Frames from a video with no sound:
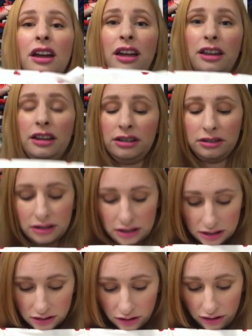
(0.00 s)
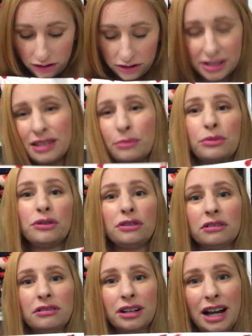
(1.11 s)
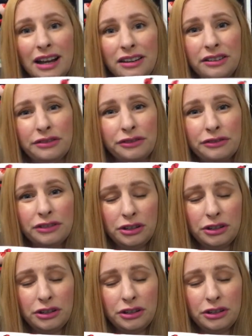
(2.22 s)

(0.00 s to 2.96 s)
and her symbol kind of,